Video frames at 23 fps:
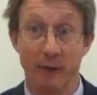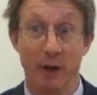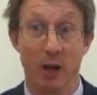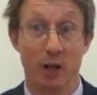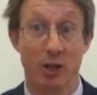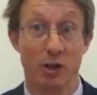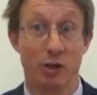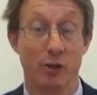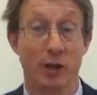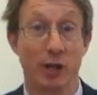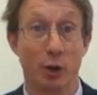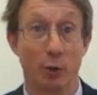if
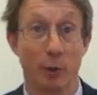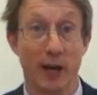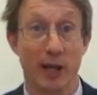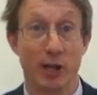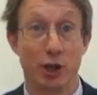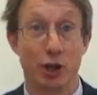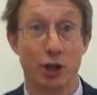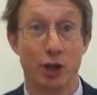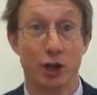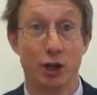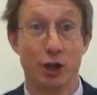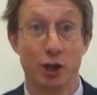answering
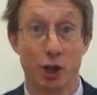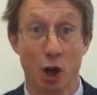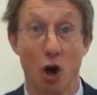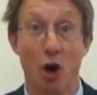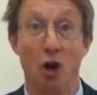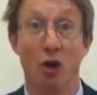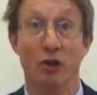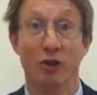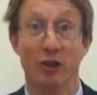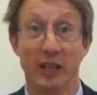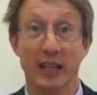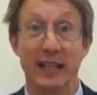questions
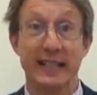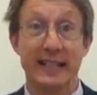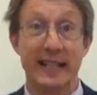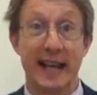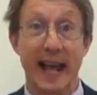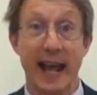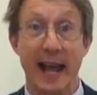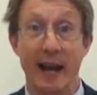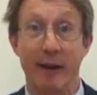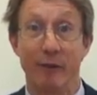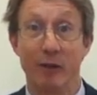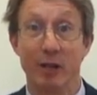on
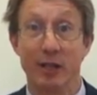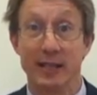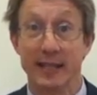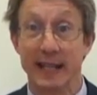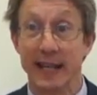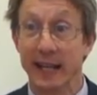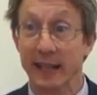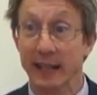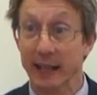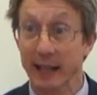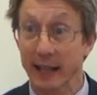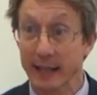these
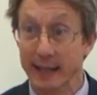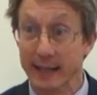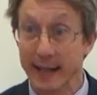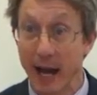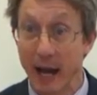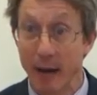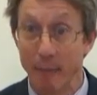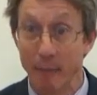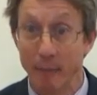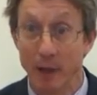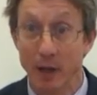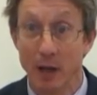areas in an
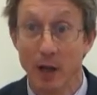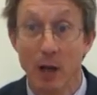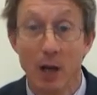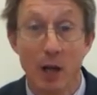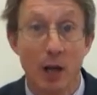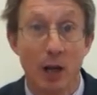exam.